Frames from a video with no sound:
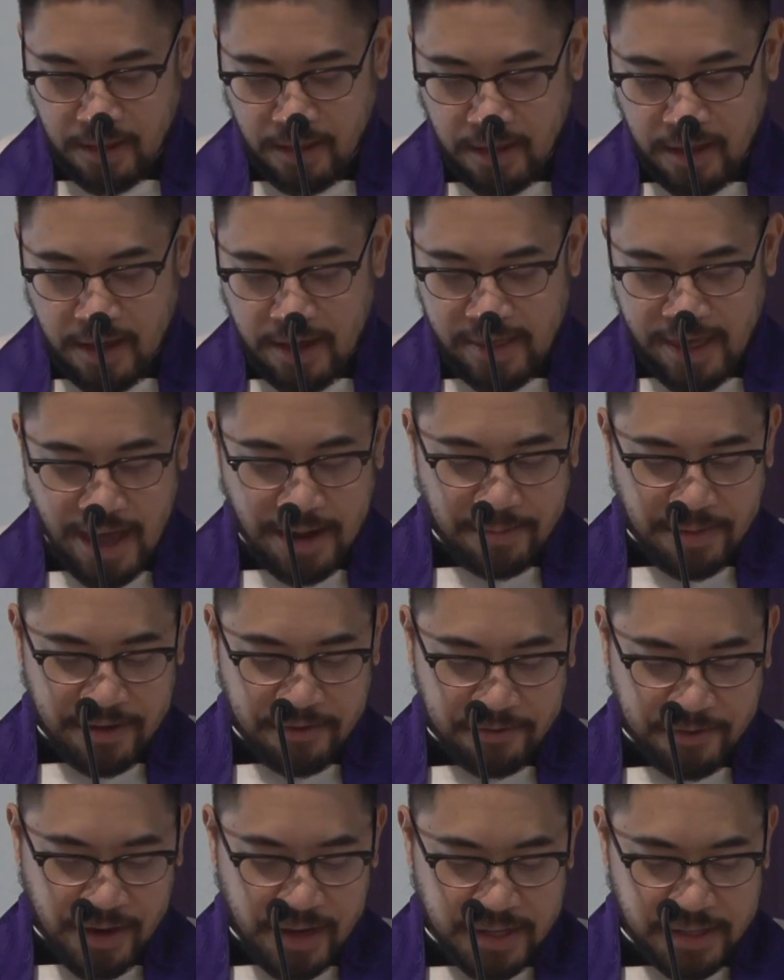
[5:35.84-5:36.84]
And that, my
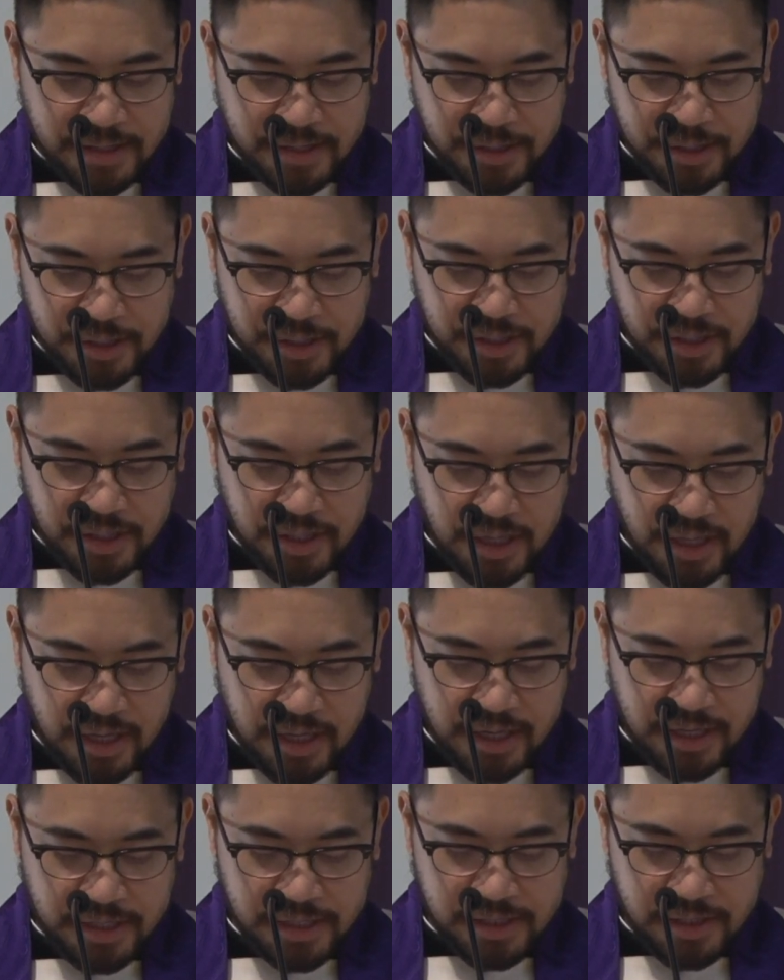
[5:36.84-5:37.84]
friends,
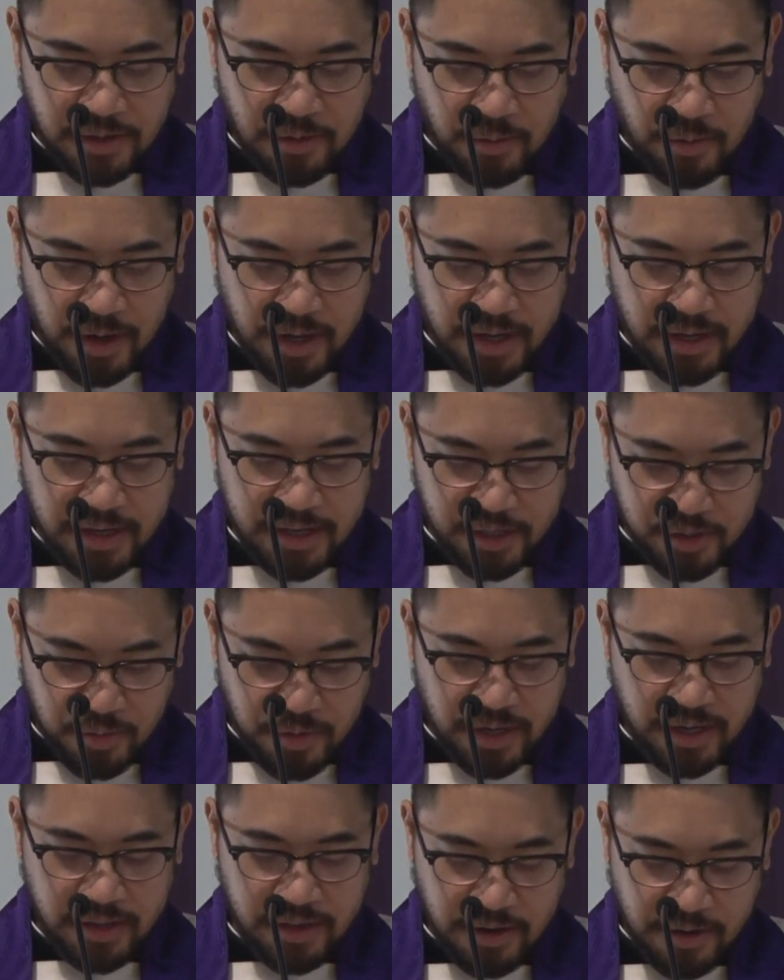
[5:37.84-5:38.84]
is, the one, is
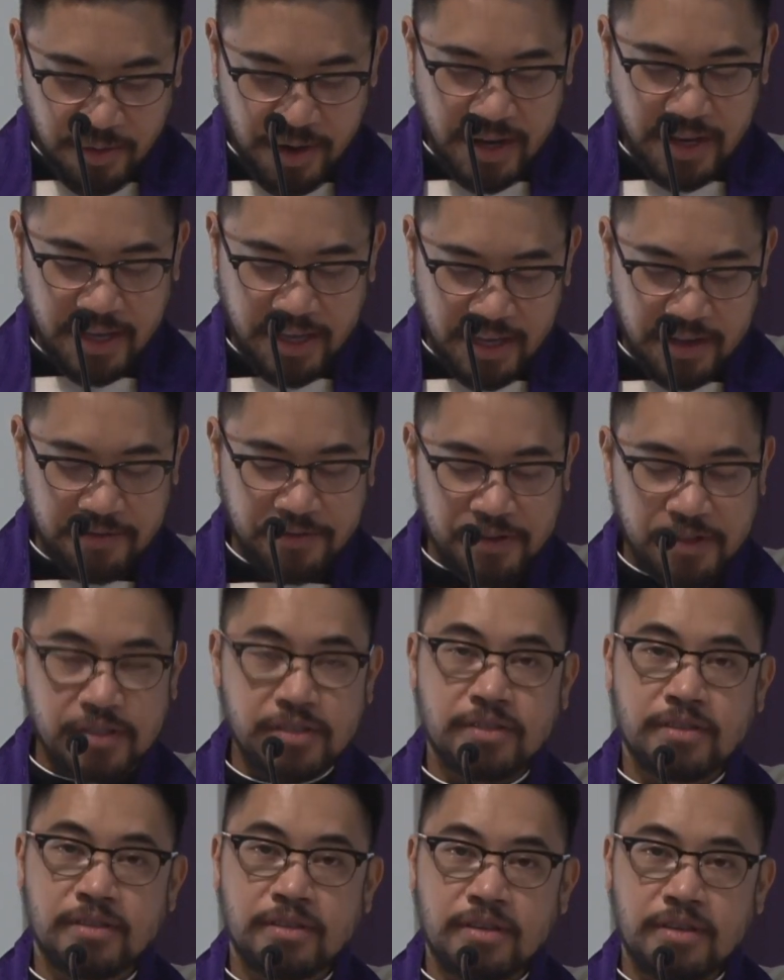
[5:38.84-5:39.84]
one of the great
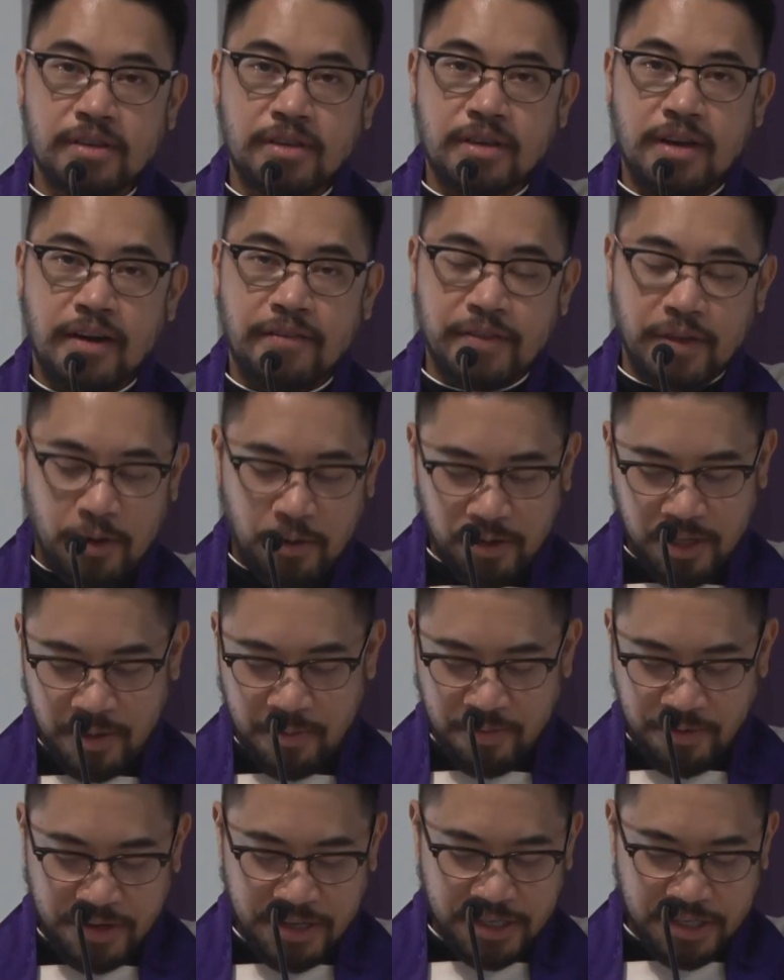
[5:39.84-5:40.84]
gifts of the holy
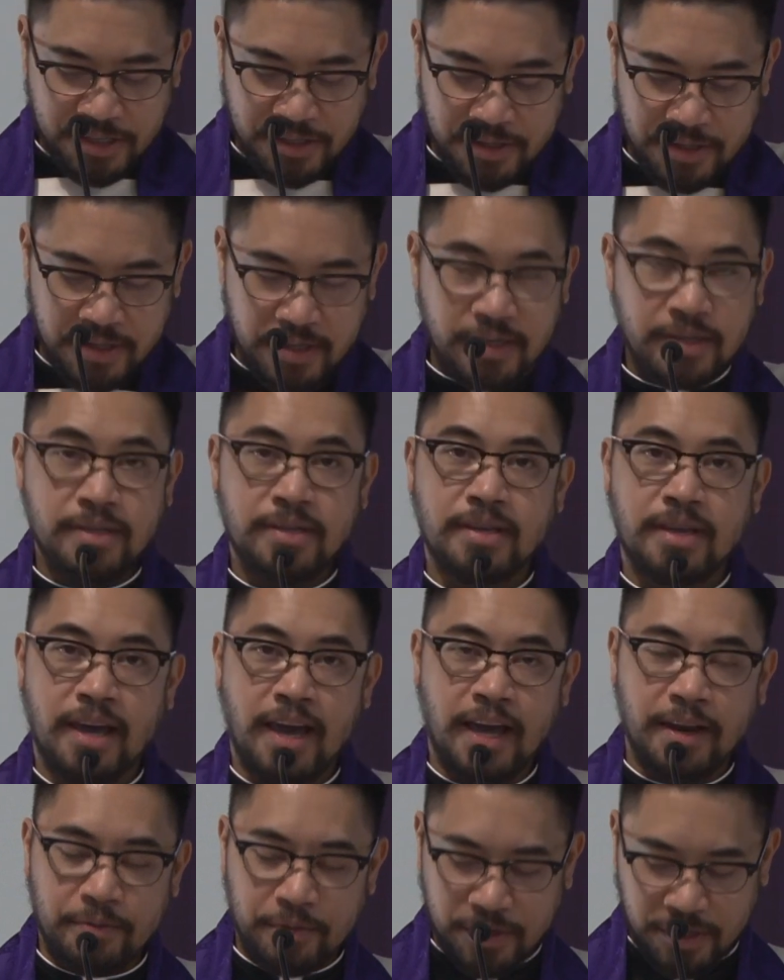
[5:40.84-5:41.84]
priesthood
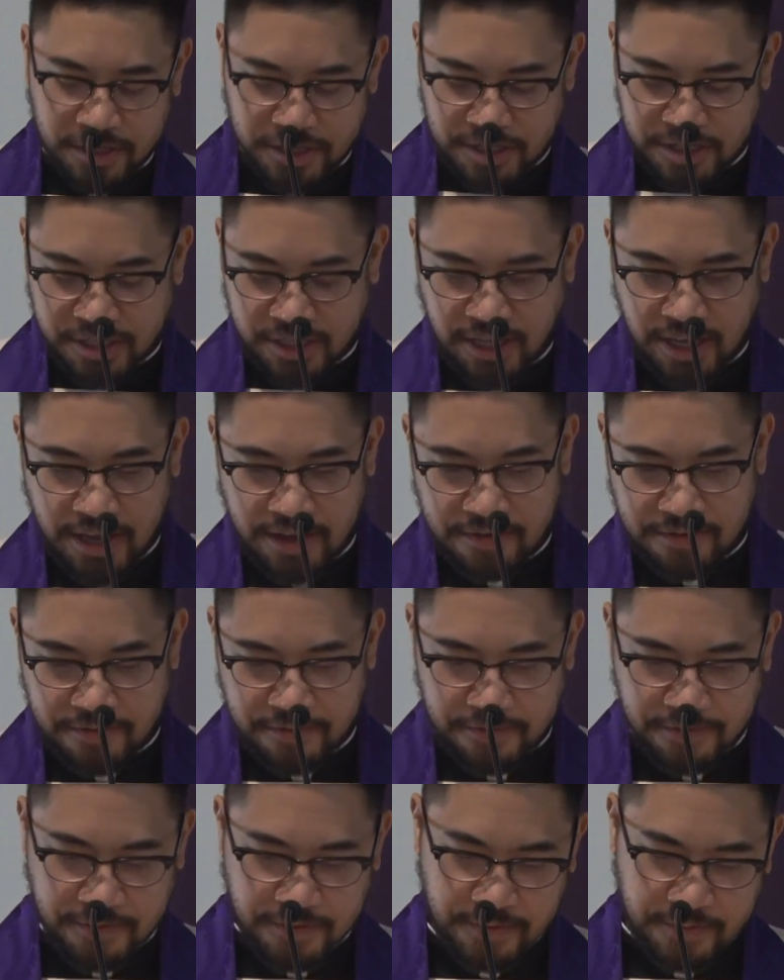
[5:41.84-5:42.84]
and religious
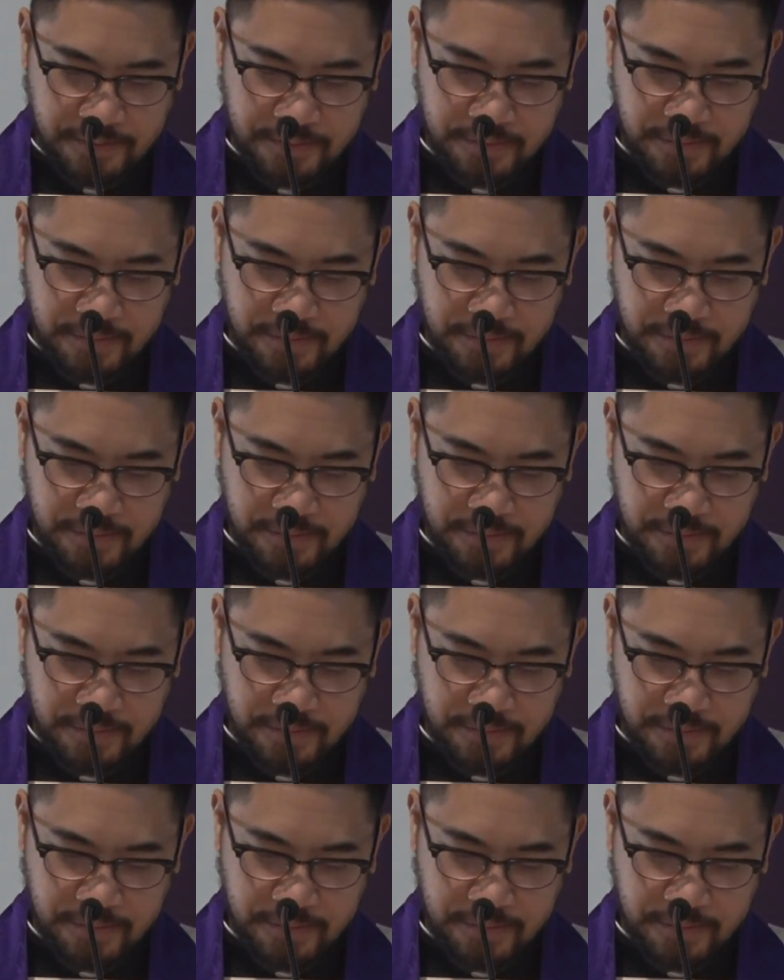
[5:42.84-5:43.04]
life.